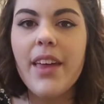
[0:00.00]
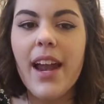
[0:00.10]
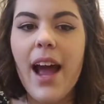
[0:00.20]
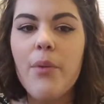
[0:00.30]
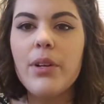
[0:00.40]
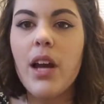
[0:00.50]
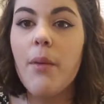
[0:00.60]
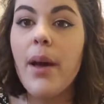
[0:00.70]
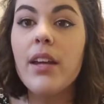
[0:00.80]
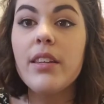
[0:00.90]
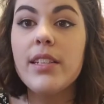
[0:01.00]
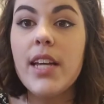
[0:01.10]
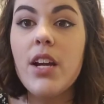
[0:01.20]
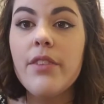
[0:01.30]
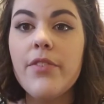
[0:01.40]
that I would come out of the
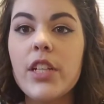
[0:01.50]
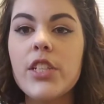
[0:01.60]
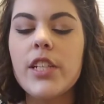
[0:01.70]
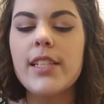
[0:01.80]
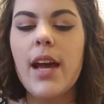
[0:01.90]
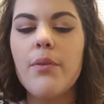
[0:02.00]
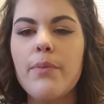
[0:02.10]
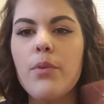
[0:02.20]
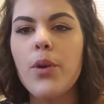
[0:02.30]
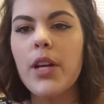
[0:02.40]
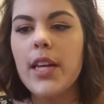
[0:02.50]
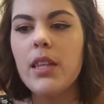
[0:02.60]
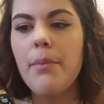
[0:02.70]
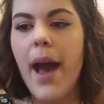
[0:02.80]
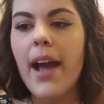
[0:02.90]
dairy fridge because I would be working
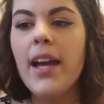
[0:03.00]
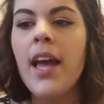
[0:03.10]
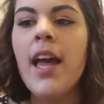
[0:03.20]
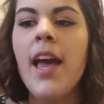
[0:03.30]
in the back,